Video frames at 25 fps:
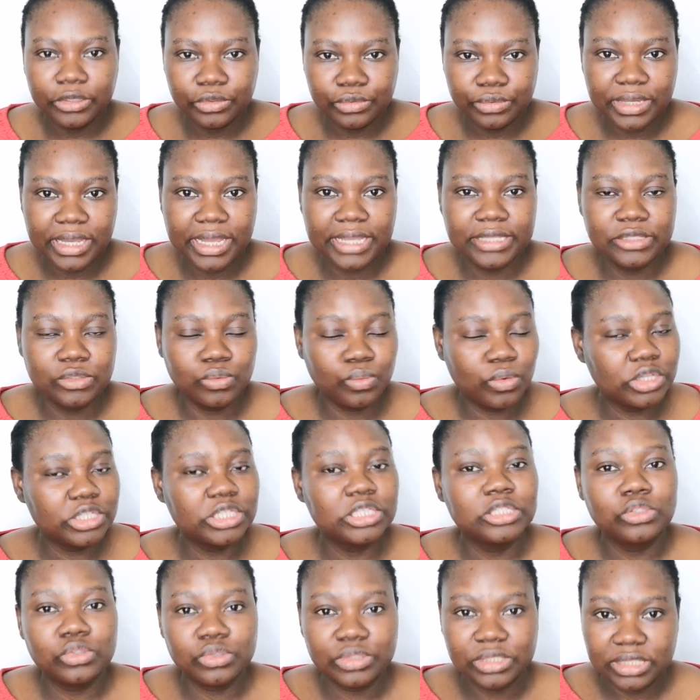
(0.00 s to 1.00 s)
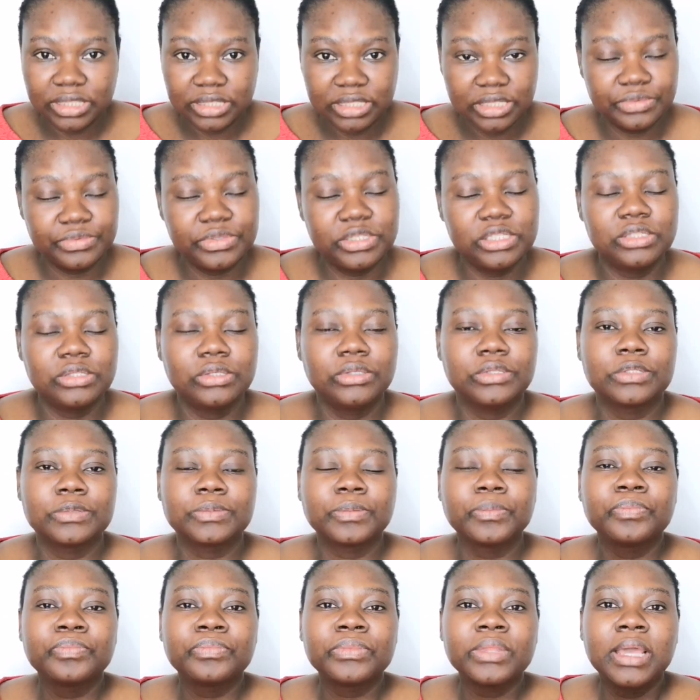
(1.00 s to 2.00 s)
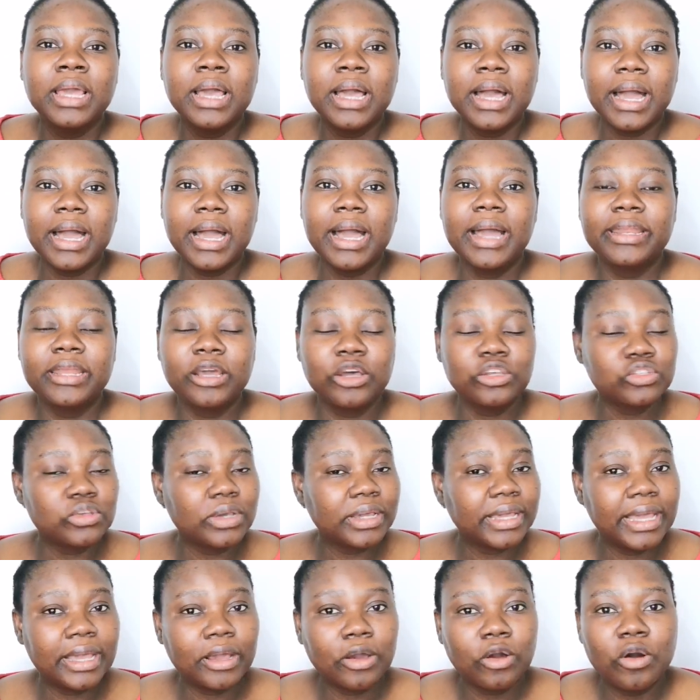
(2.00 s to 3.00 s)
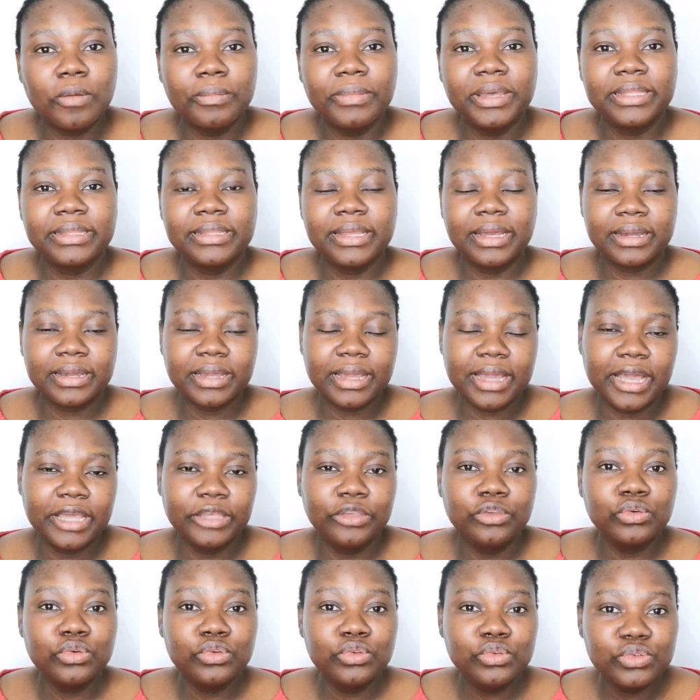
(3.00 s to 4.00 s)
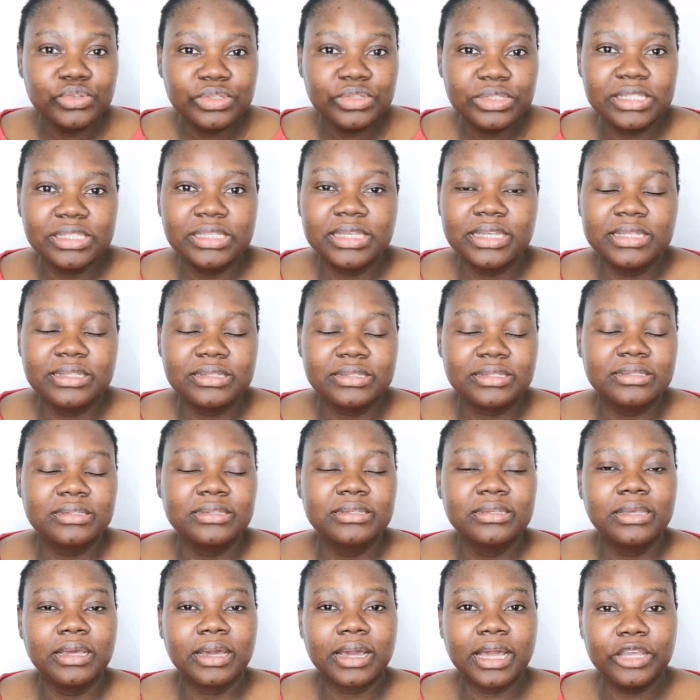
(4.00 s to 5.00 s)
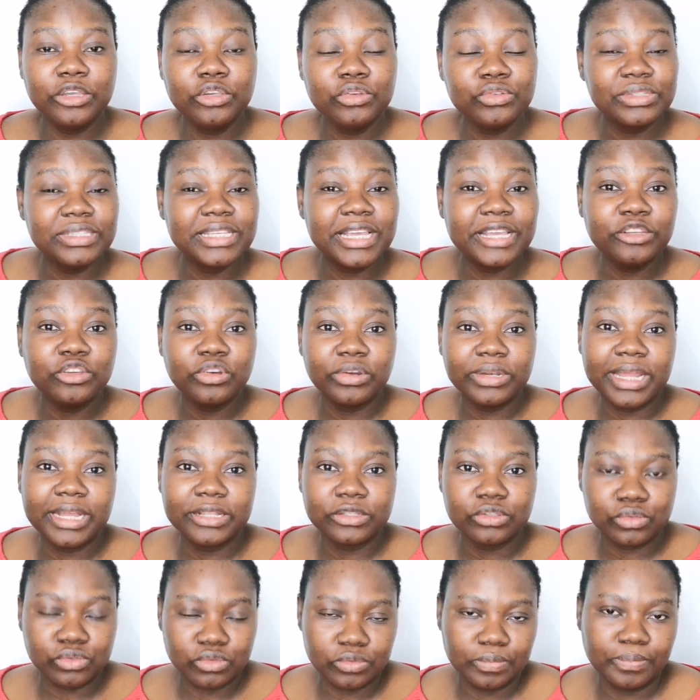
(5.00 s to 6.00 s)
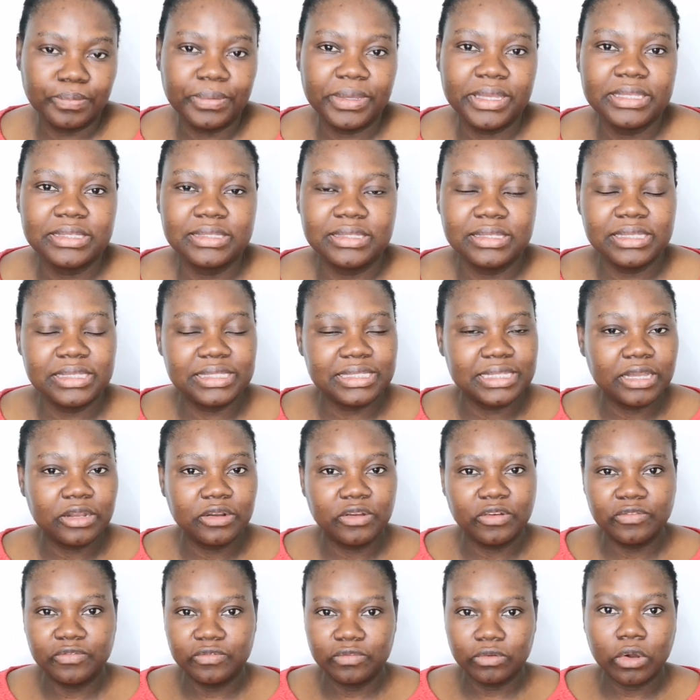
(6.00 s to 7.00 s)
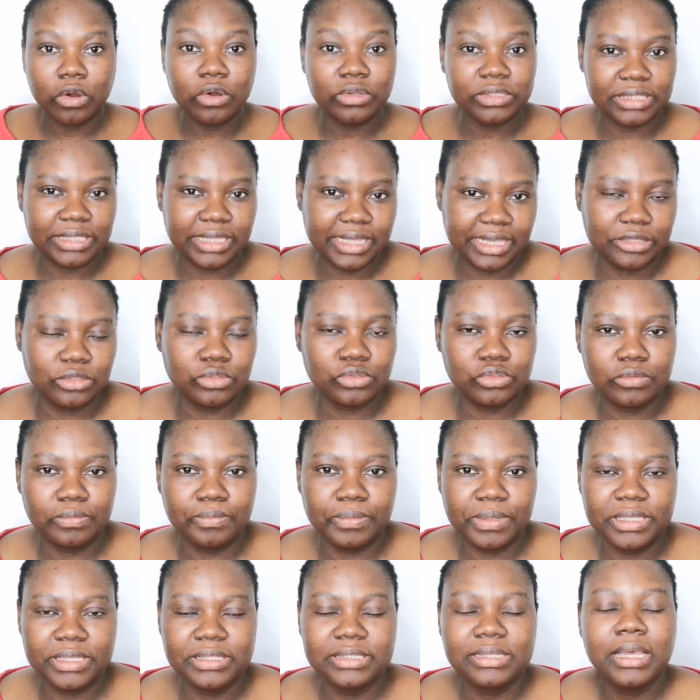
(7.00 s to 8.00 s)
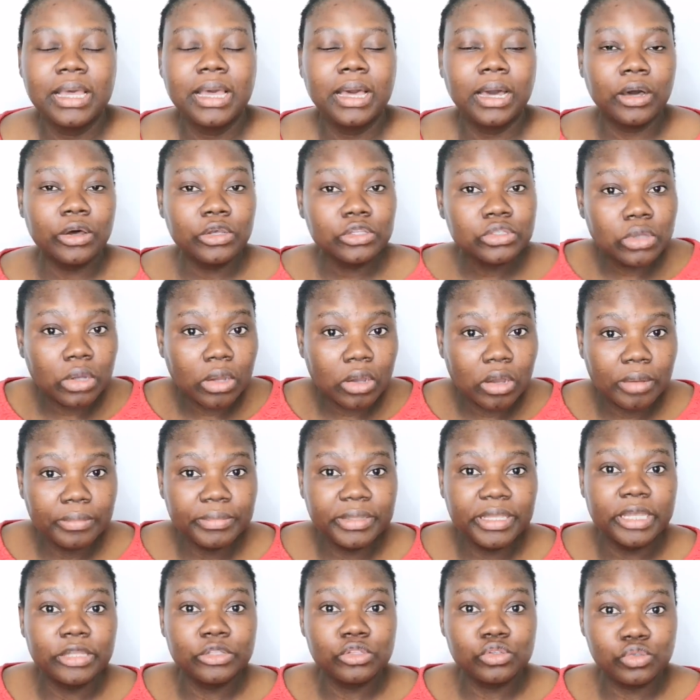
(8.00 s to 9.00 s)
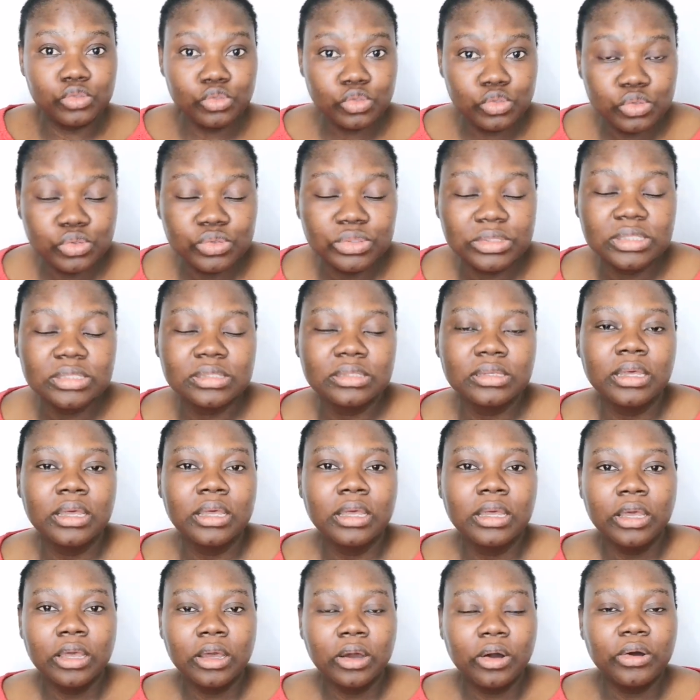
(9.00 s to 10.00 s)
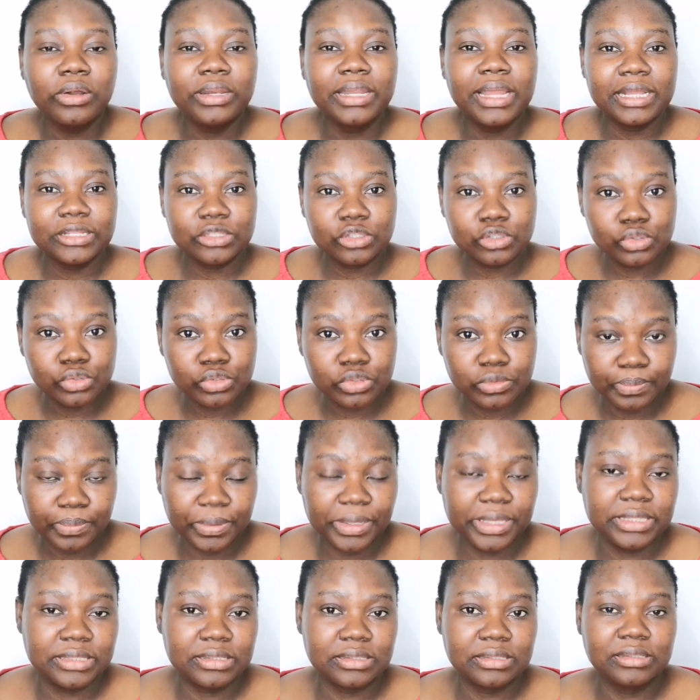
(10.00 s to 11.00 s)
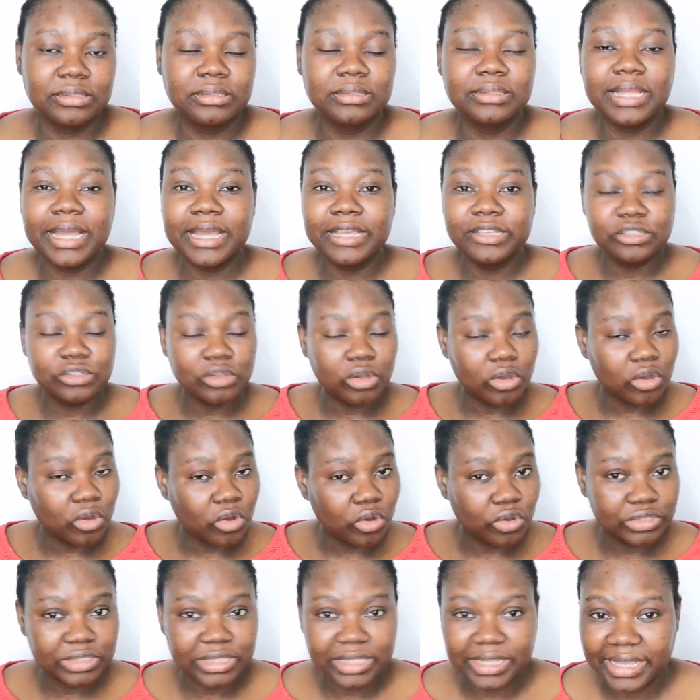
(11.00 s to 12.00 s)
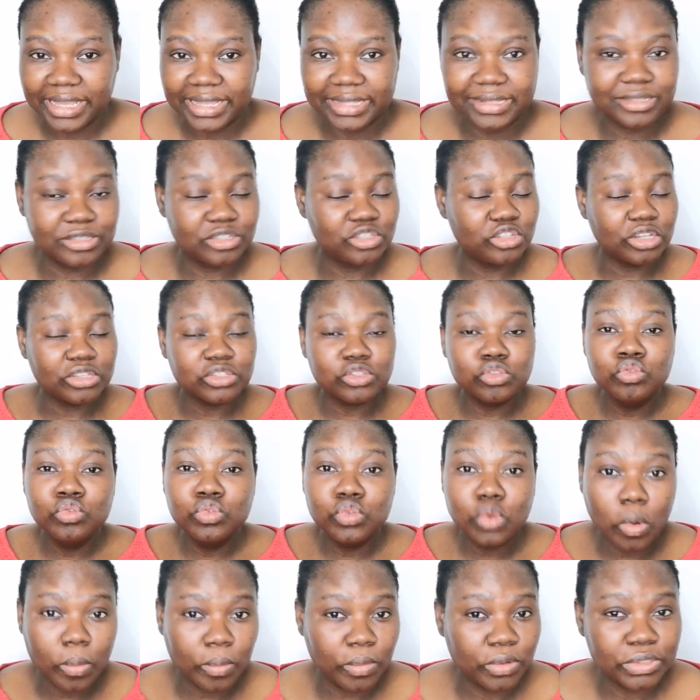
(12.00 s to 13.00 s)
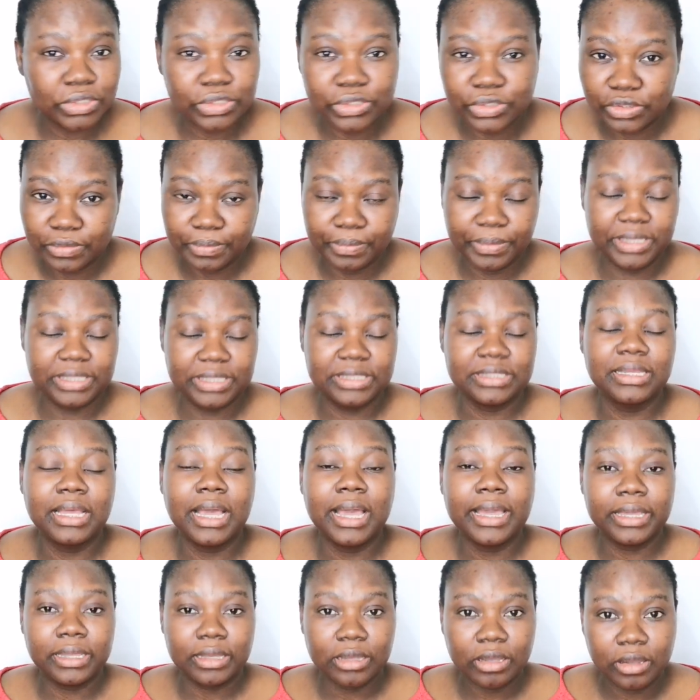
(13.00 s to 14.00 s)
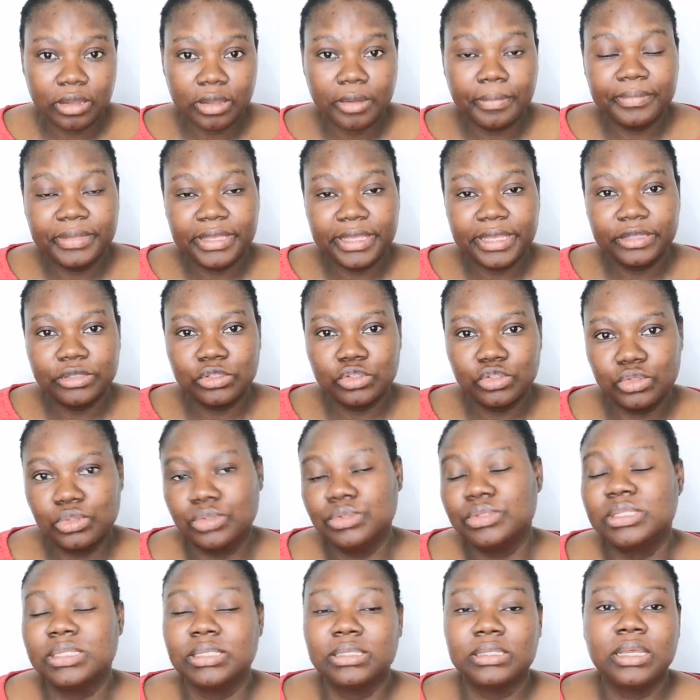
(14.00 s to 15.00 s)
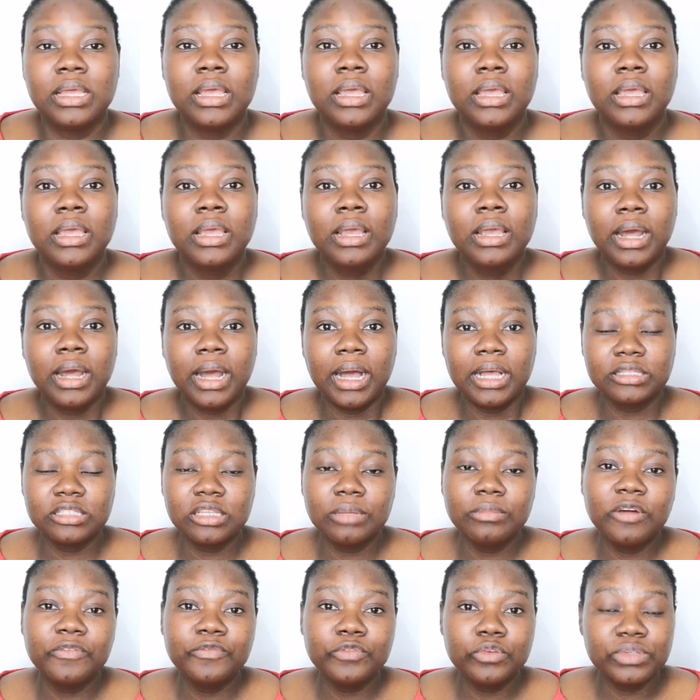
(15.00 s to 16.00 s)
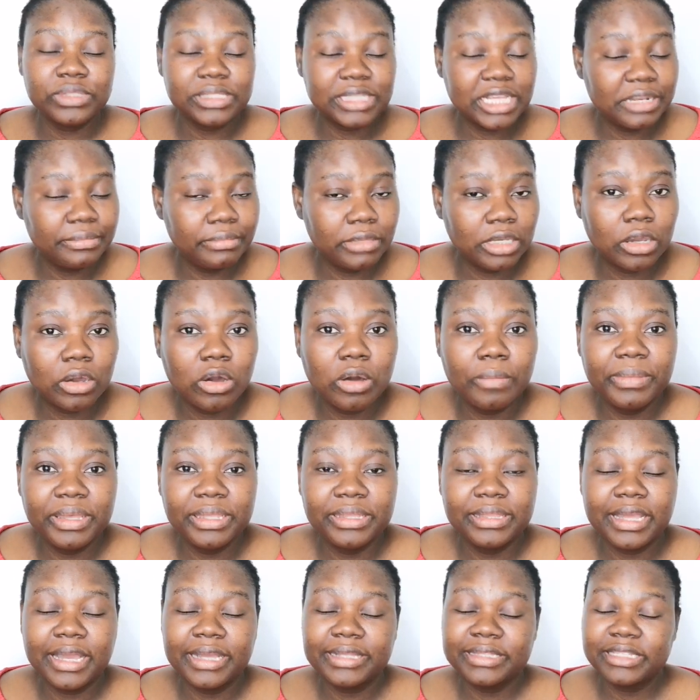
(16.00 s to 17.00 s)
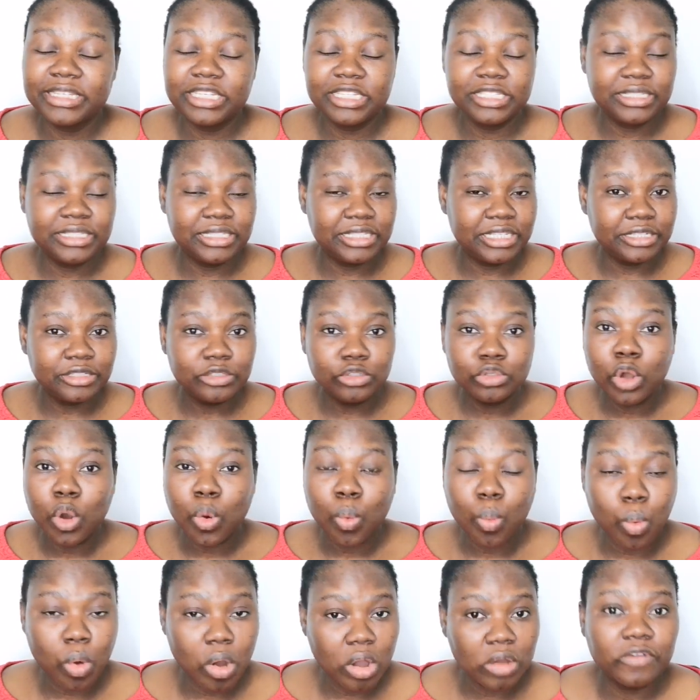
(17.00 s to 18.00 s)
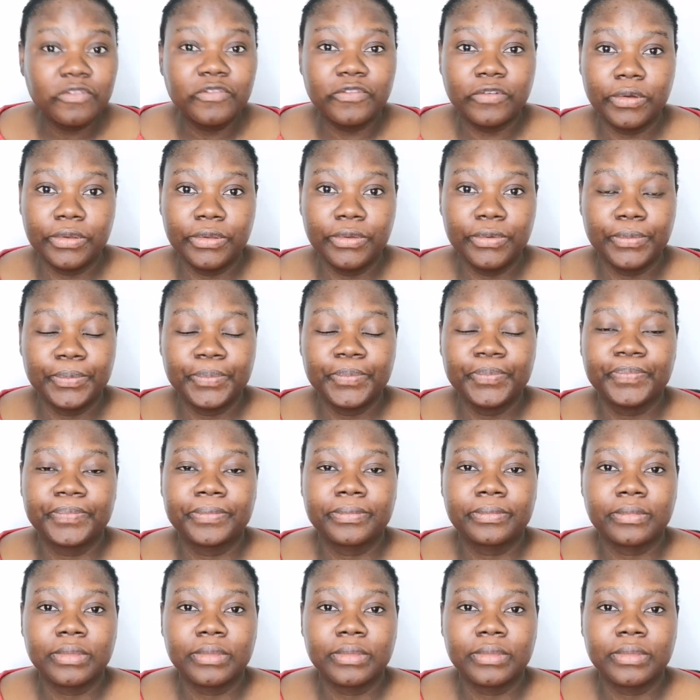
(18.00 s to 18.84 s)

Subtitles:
You guys watch it to see the result. And I also get comment that, can you use it? Can you use any other toothpaste instead of Colgate toothpaste? I also come here to use other toothpaste that is not Colgate, just normal toothpaste. I come here to use it. And some of you send me comment that it did not work for you.